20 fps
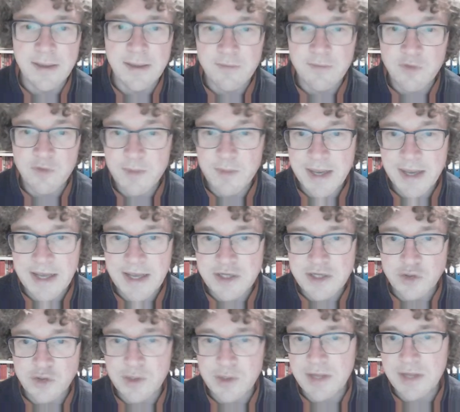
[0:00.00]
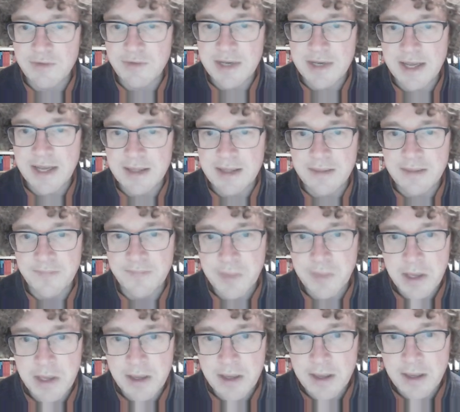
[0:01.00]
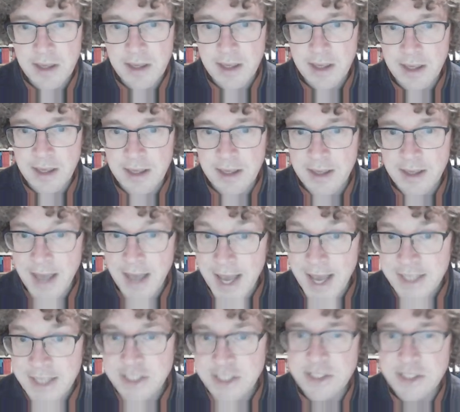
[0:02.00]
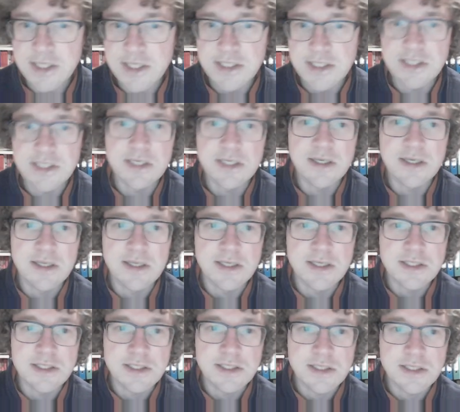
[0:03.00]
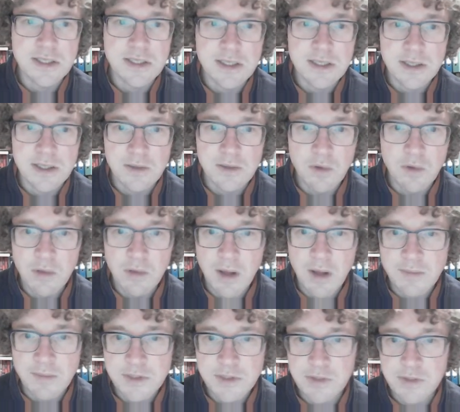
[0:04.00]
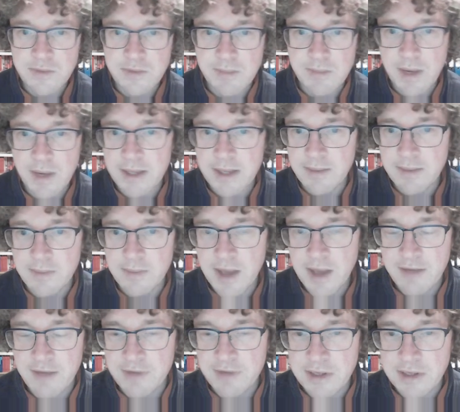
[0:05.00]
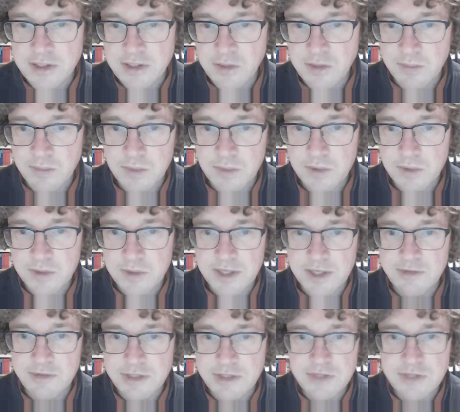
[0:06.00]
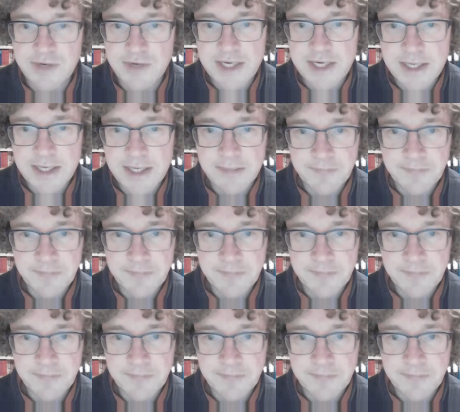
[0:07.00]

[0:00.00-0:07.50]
making sure that we can hedge this call option by having some continuous trading